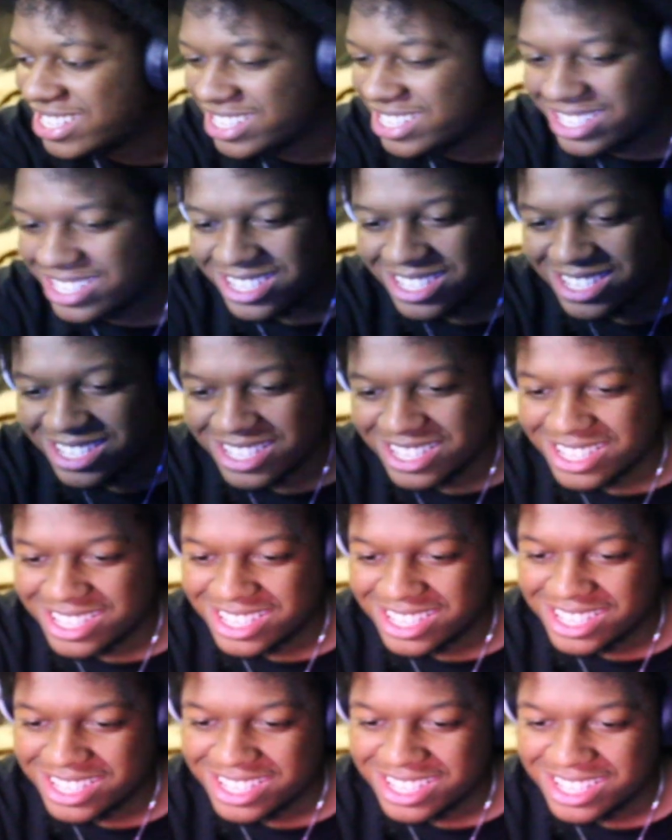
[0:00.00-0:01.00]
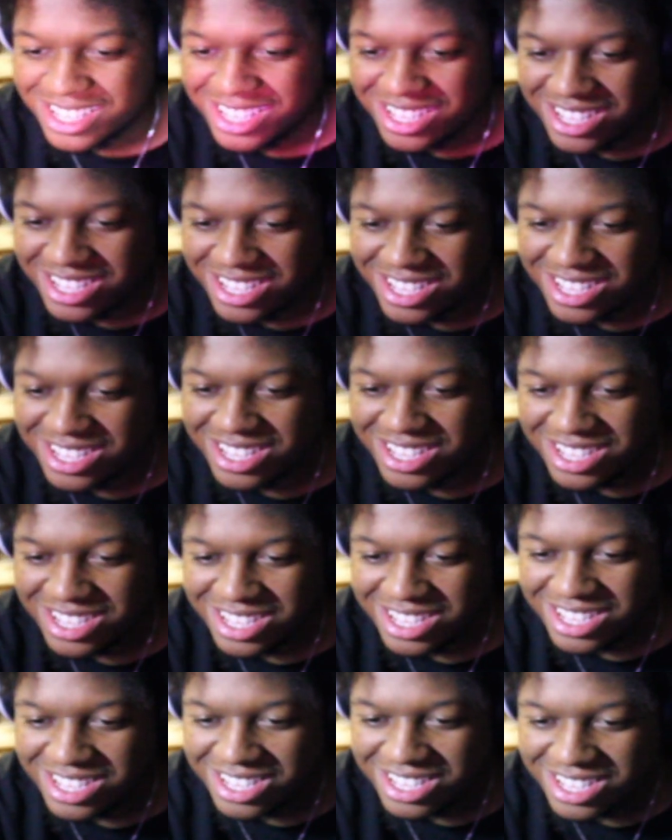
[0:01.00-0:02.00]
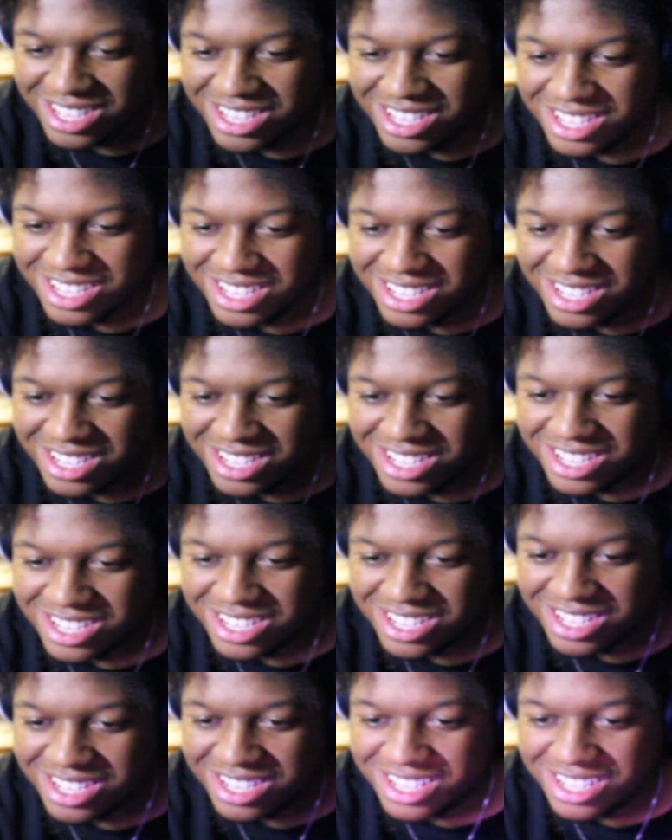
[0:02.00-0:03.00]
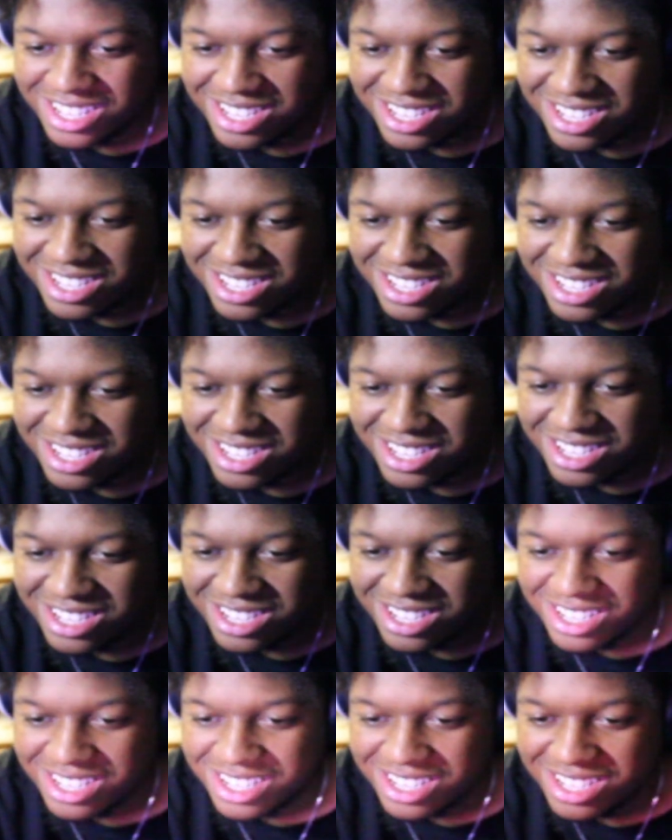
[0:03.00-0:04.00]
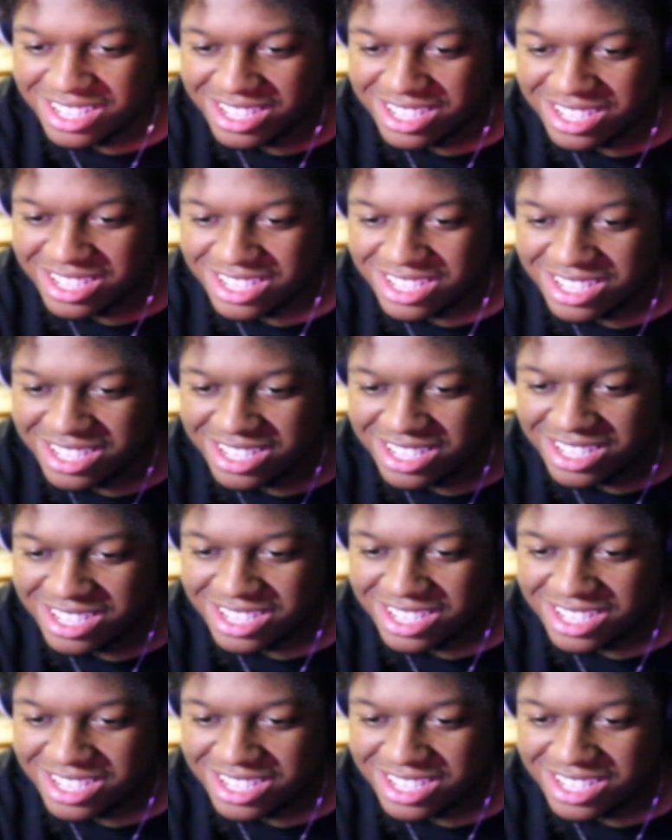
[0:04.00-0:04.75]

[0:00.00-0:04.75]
Nobody speaks.